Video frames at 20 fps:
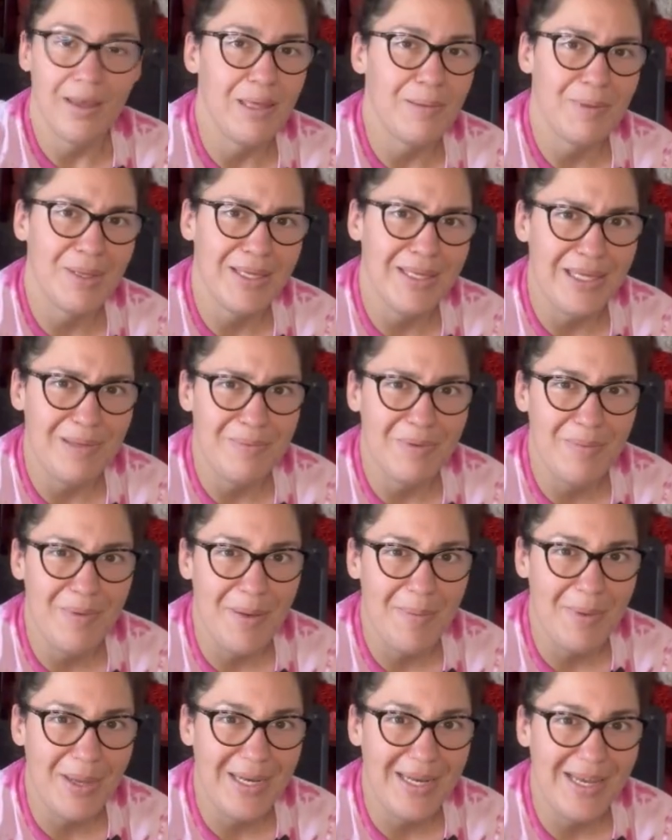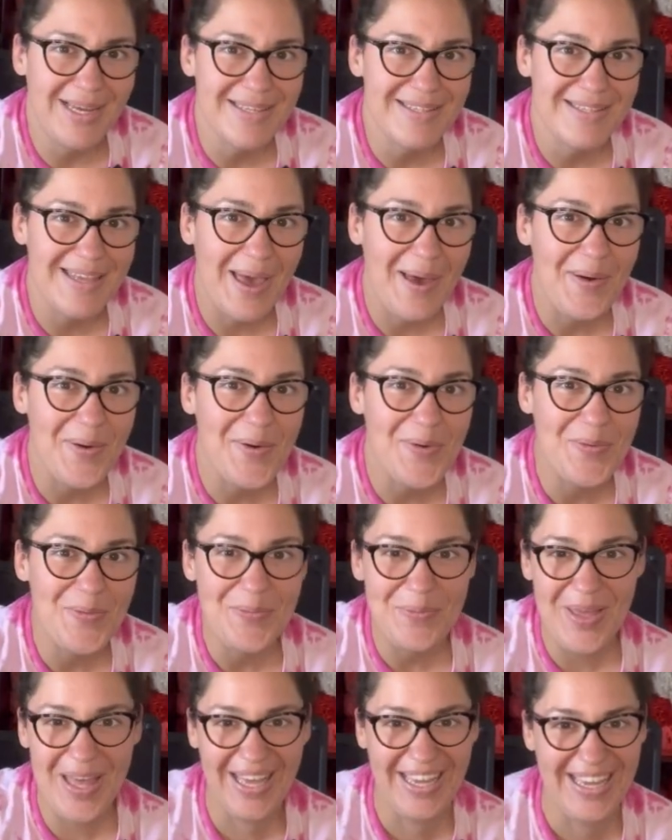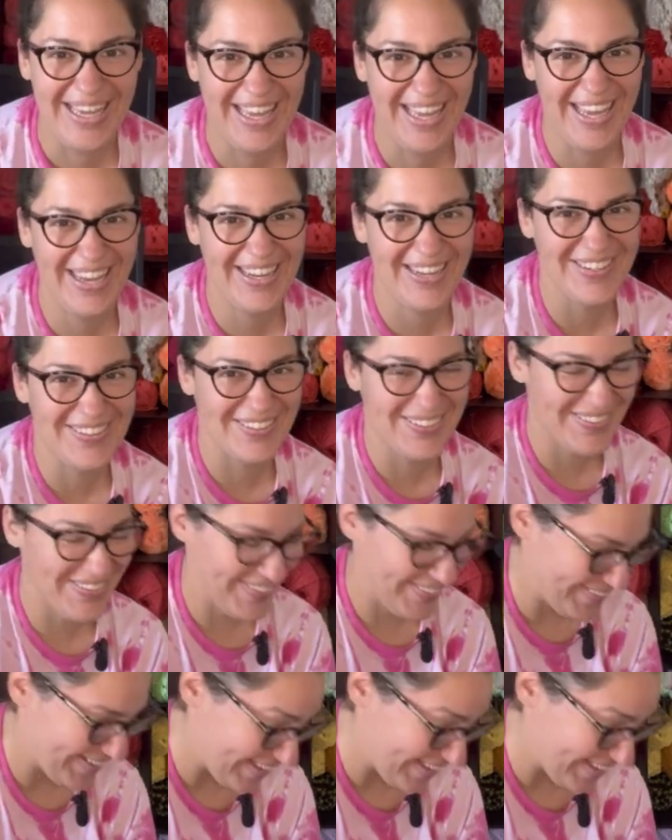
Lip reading: I might keep him at my desk at home. I don't know,